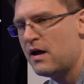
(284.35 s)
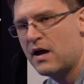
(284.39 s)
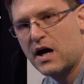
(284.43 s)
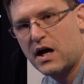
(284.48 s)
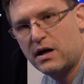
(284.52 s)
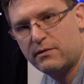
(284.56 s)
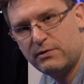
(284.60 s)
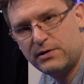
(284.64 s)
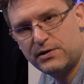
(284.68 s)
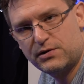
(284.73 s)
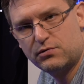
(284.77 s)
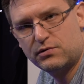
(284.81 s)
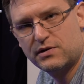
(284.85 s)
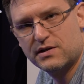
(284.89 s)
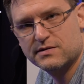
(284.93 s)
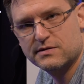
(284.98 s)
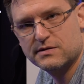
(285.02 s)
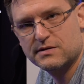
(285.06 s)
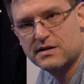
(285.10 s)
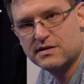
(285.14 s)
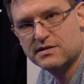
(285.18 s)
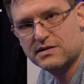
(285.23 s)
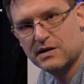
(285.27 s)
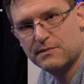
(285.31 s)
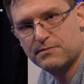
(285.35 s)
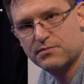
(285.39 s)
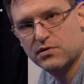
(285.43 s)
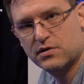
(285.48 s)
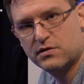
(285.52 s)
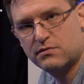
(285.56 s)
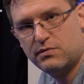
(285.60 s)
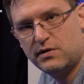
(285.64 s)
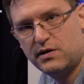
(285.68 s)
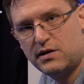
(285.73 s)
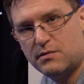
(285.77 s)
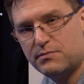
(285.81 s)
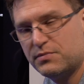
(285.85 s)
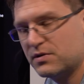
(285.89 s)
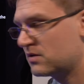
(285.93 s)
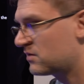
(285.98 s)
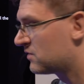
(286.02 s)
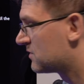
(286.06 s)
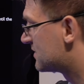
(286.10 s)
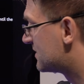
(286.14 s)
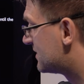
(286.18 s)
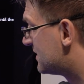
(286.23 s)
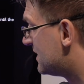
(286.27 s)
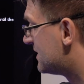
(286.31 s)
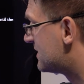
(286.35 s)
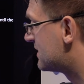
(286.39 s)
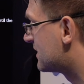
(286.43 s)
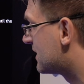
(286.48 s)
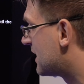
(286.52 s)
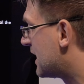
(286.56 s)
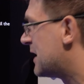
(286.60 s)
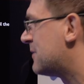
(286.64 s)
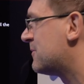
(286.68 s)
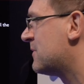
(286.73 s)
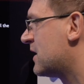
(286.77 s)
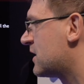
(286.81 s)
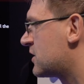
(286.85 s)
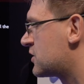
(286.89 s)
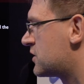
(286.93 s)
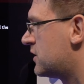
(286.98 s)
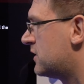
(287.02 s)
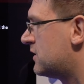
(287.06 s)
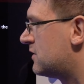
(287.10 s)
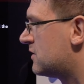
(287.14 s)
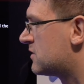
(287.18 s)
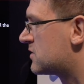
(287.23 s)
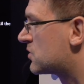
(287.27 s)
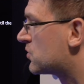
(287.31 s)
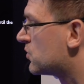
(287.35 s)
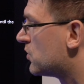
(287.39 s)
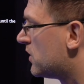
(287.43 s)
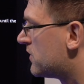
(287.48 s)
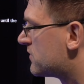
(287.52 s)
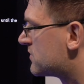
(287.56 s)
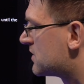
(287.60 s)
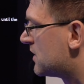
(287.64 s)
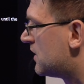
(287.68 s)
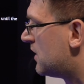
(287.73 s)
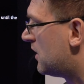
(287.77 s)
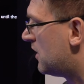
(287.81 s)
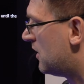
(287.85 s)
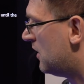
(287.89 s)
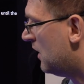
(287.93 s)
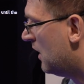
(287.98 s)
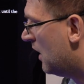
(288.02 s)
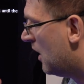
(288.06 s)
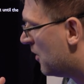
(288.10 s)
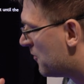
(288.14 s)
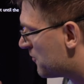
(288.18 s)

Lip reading: I will do this in a separate video, because this game actually deserves a